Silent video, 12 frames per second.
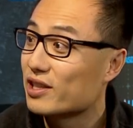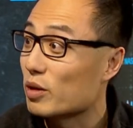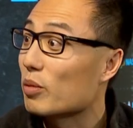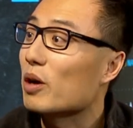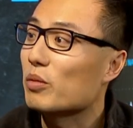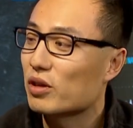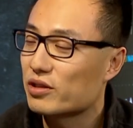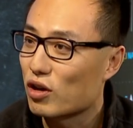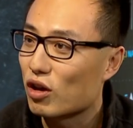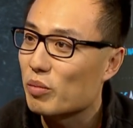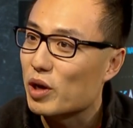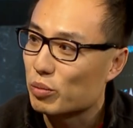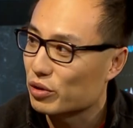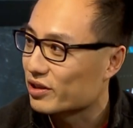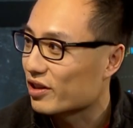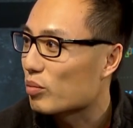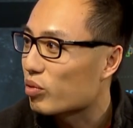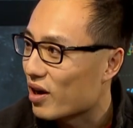it's, about, it's all about
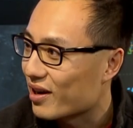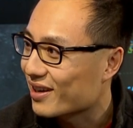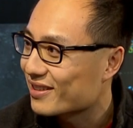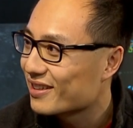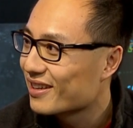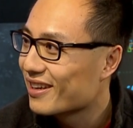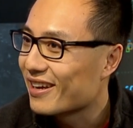building the product.